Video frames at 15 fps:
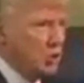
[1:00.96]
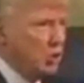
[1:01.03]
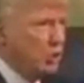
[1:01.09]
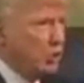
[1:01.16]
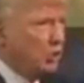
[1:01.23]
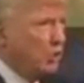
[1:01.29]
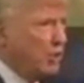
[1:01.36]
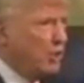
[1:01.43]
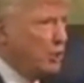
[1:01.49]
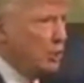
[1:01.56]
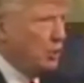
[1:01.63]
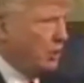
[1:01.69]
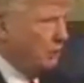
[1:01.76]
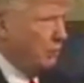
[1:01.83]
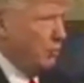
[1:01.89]
Sure you do, and I
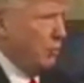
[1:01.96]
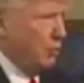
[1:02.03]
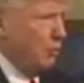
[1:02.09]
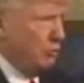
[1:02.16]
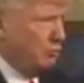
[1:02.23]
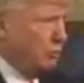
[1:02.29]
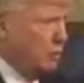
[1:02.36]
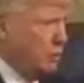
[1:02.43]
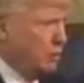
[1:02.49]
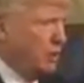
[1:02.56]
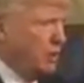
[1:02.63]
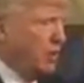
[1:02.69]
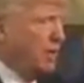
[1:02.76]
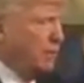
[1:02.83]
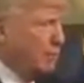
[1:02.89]
do, and I'm very...
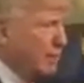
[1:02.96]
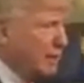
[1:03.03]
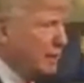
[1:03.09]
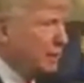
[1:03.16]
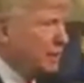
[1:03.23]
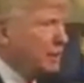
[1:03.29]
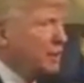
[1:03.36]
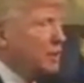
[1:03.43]
And I mean it.